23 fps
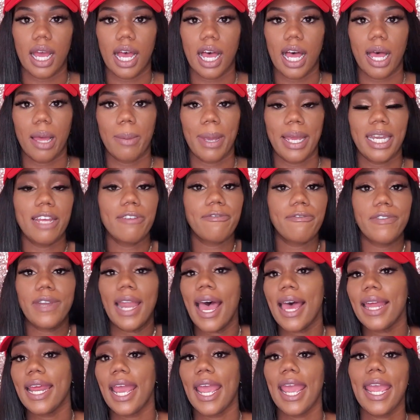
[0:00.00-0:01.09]
And if
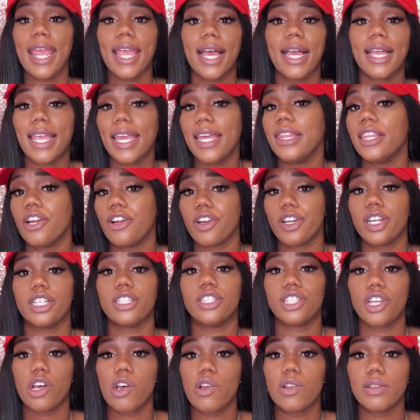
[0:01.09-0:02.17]
not, hey, again, they're an
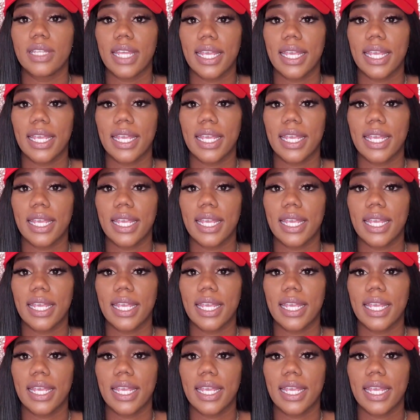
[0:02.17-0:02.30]
adult.